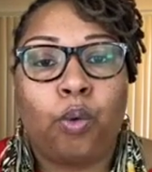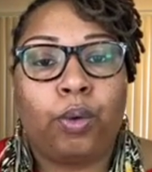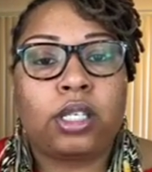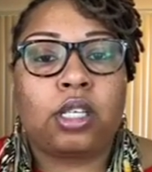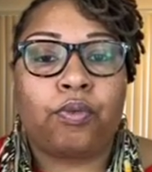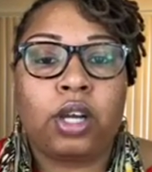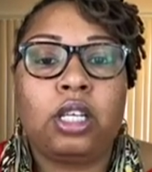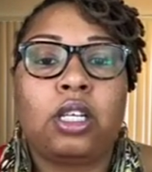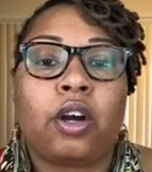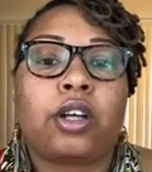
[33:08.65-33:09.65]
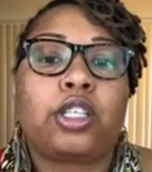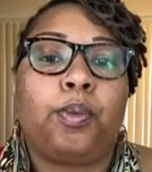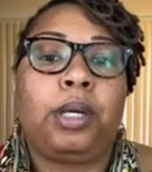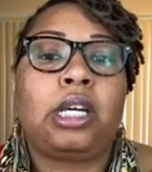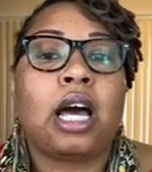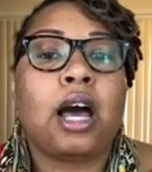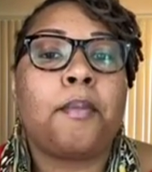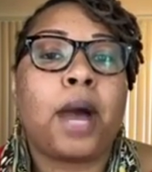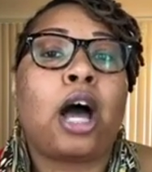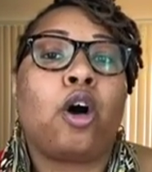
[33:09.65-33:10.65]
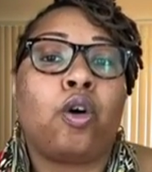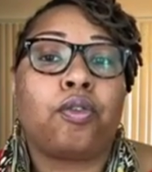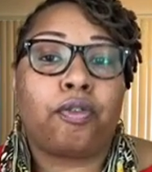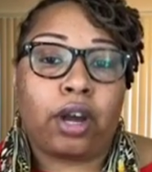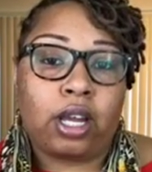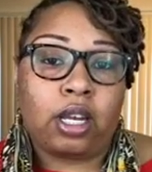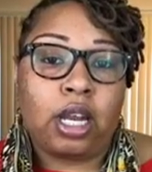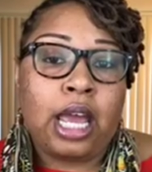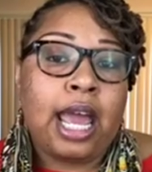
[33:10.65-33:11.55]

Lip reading: was to really learn to become my own friend.